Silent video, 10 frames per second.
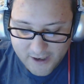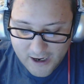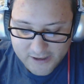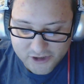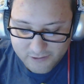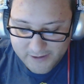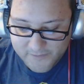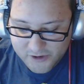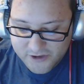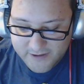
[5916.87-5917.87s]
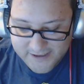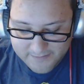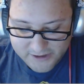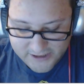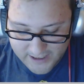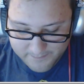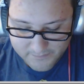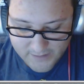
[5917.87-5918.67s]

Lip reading: August 21st, 2017.